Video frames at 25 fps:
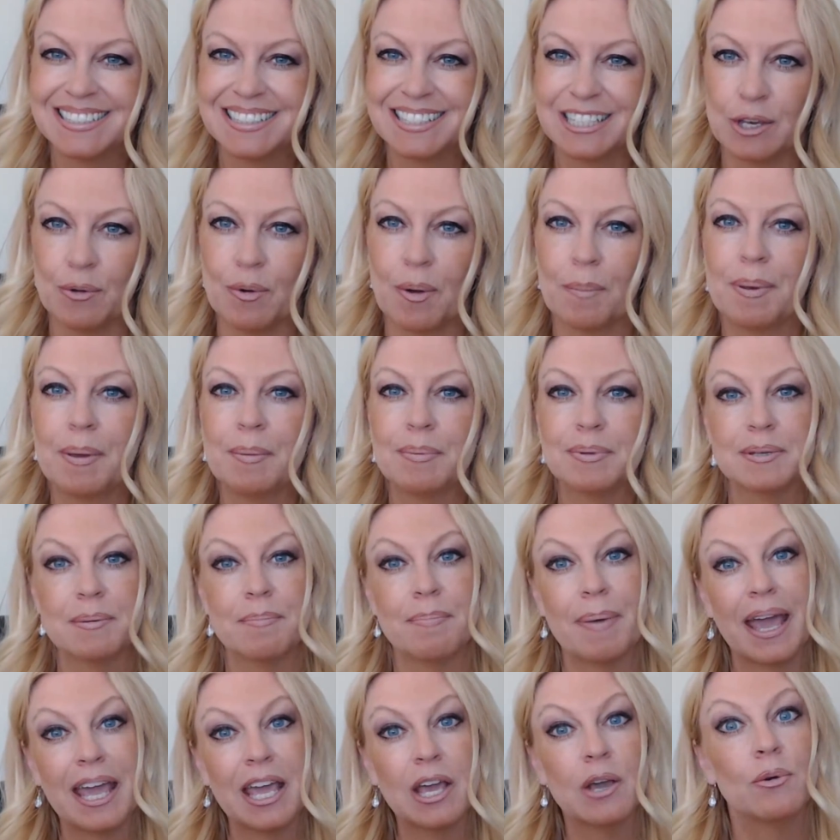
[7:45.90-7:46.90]
You want people to
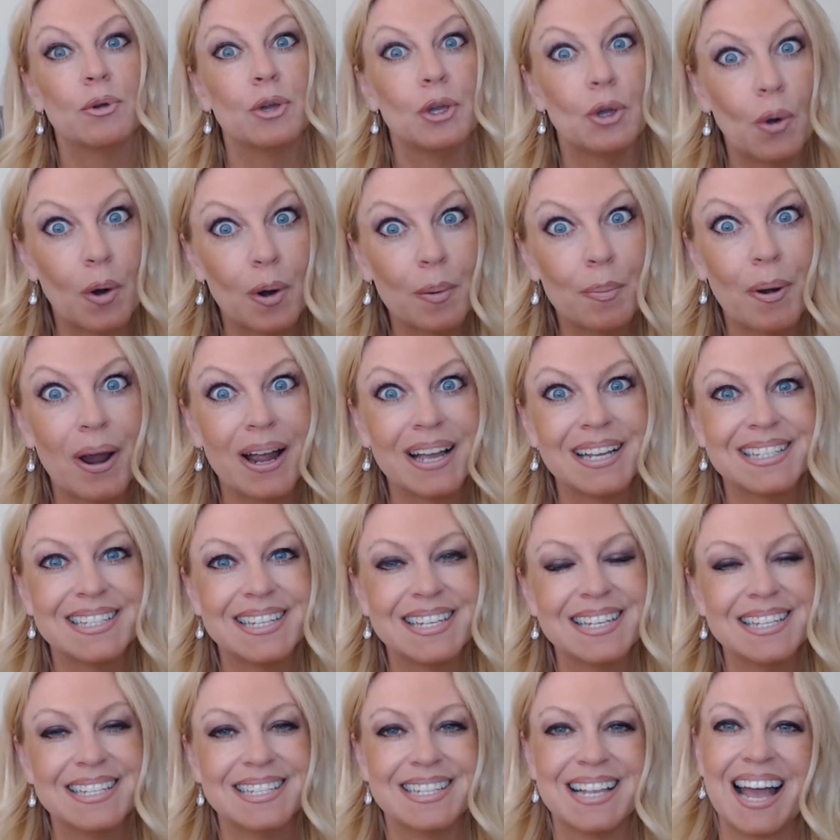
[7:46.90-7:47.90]
pay you your
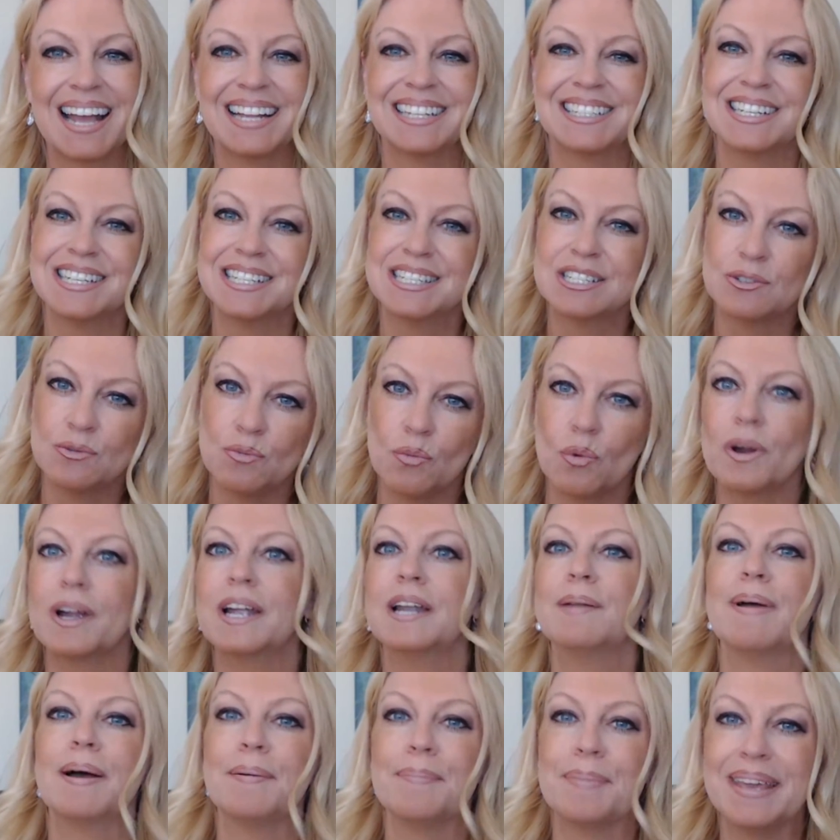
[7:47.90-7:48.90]
prices, not just
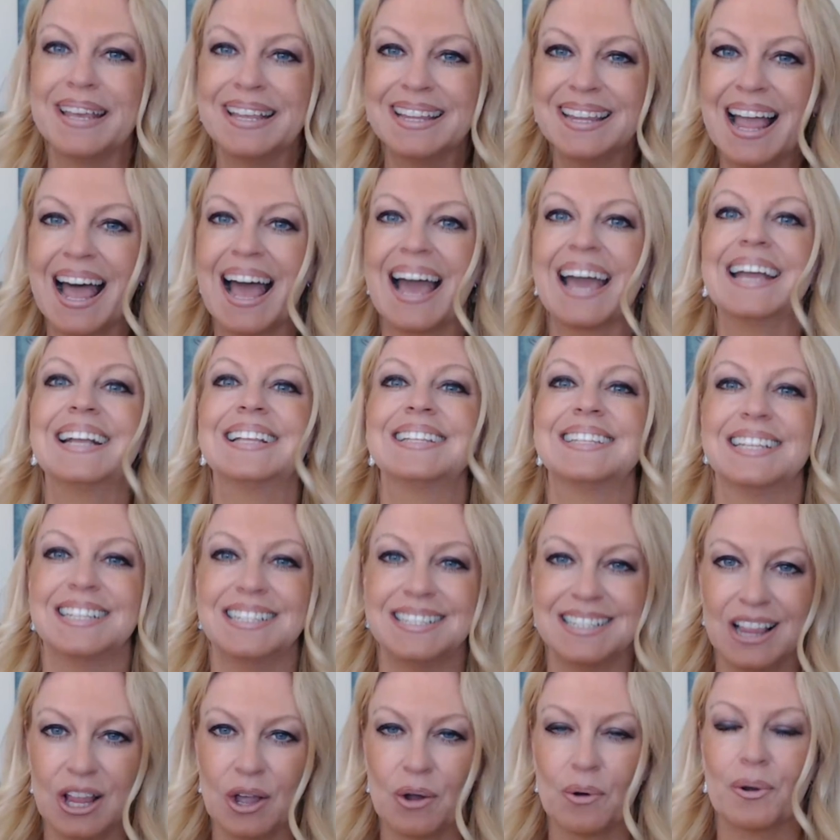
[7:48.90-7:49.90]
worrying about being liked and
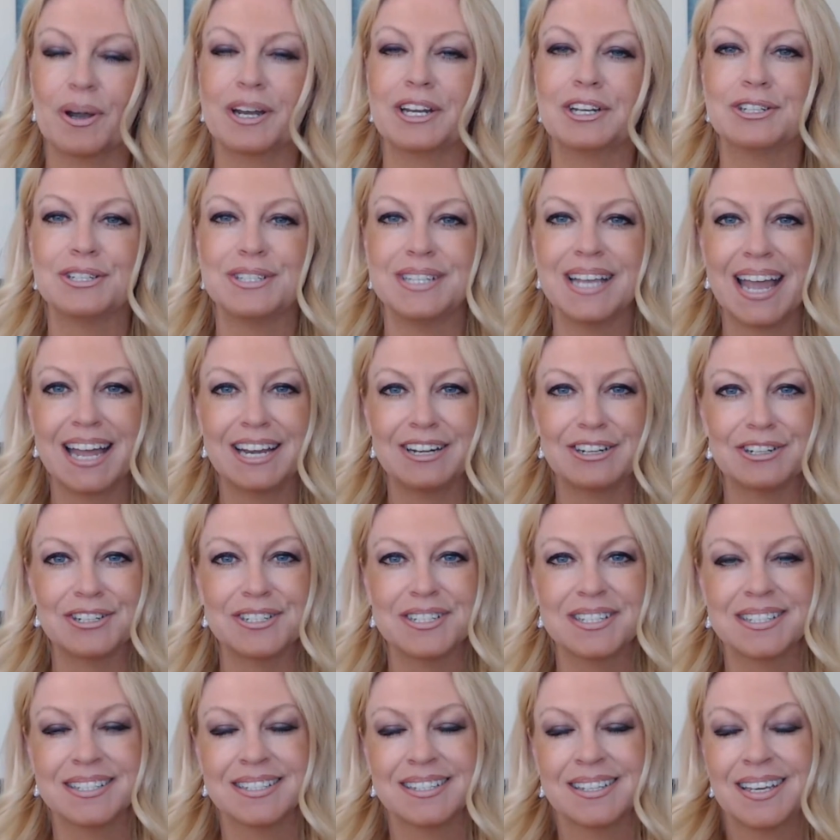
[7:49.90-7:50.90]
lowering your
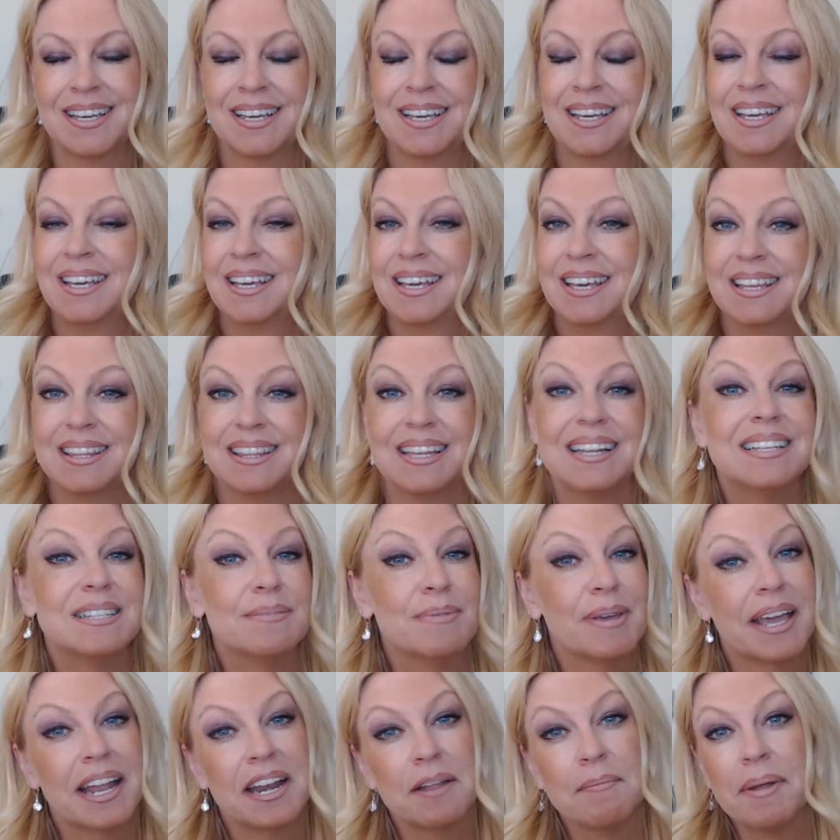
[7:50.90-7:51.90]
standards. That doesn't
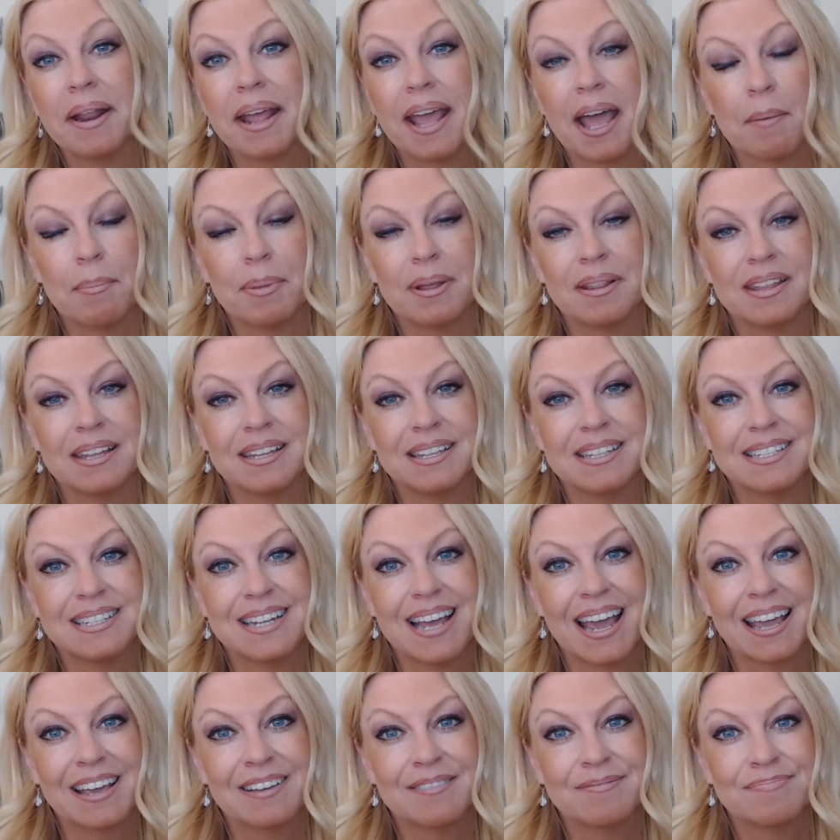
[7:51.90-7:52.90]
make anybody happy at the end of the
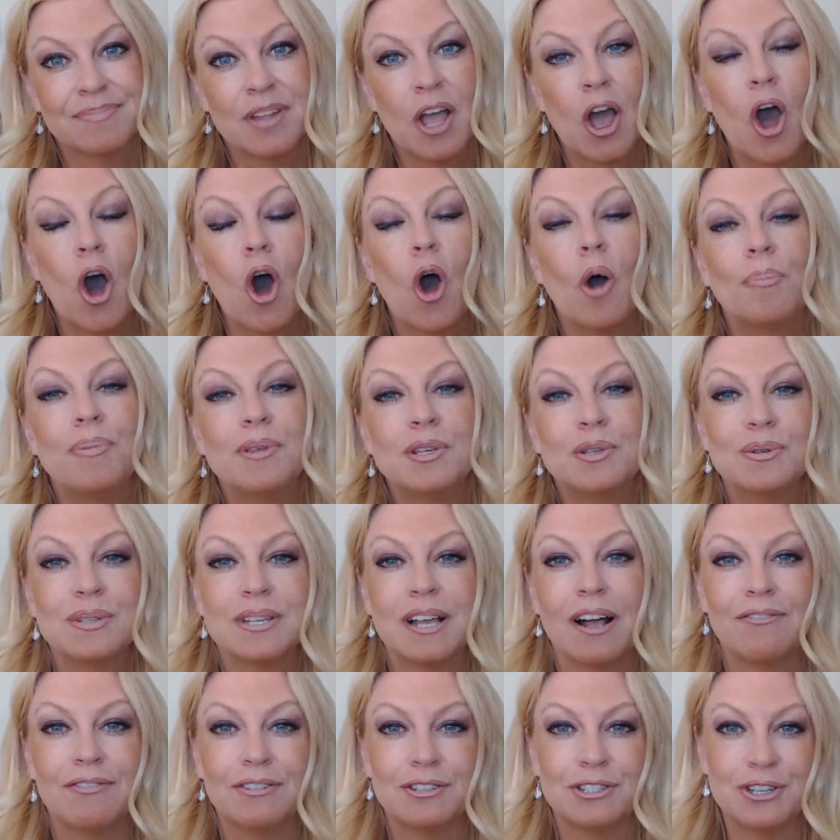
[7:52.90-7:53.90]
day. Hope this was
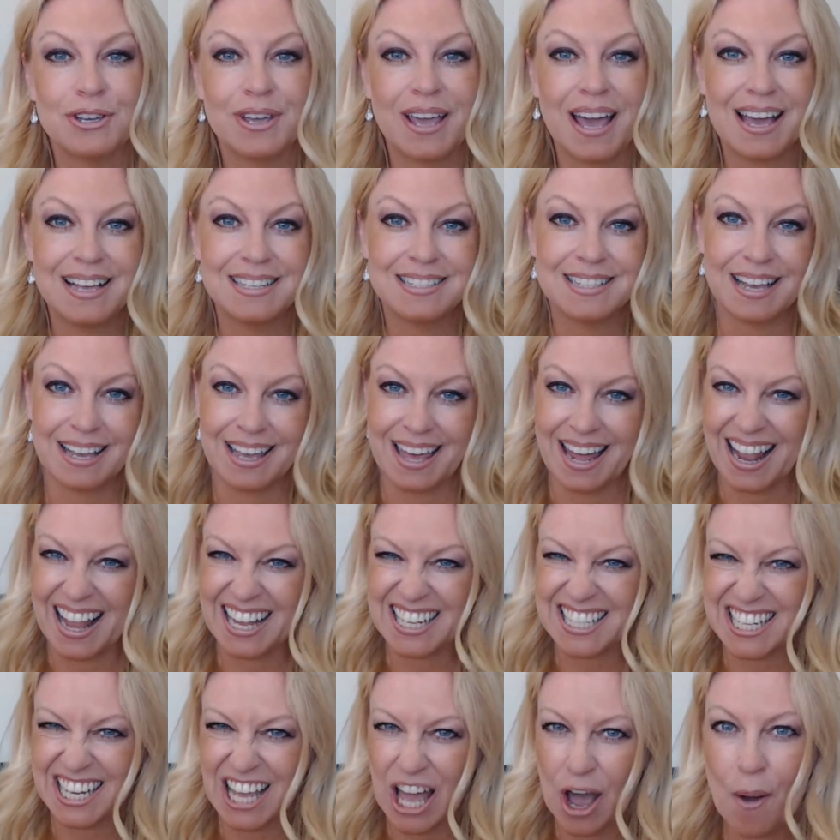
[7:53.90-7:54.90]
helpful to you guys. I gotta
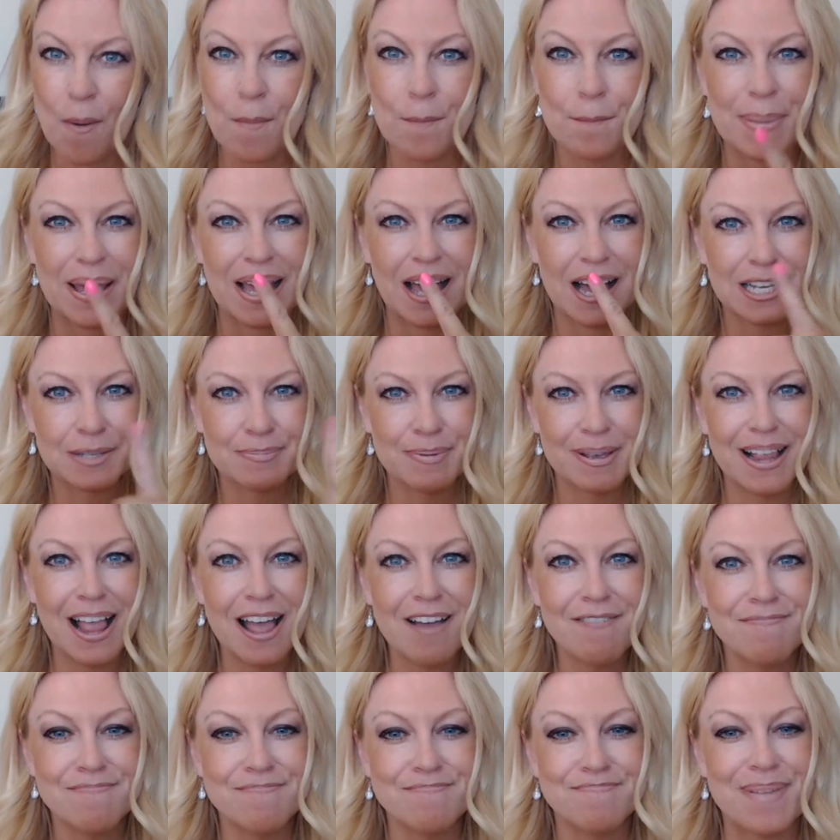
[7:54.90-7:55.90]
let you go. Big hugs, big
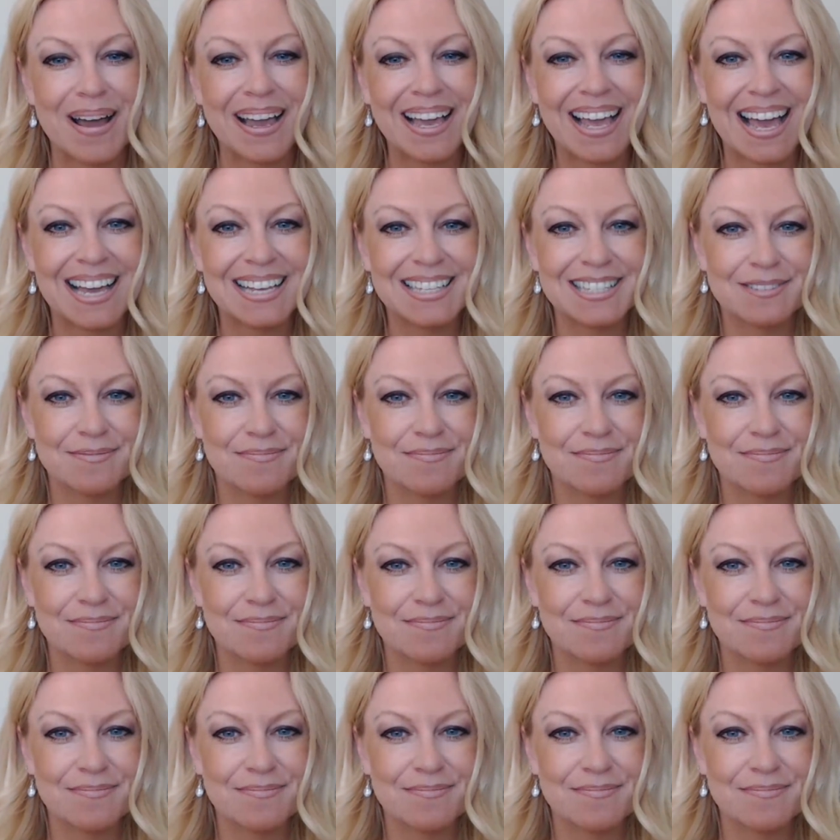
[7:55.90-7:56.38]
love. Bye, guys.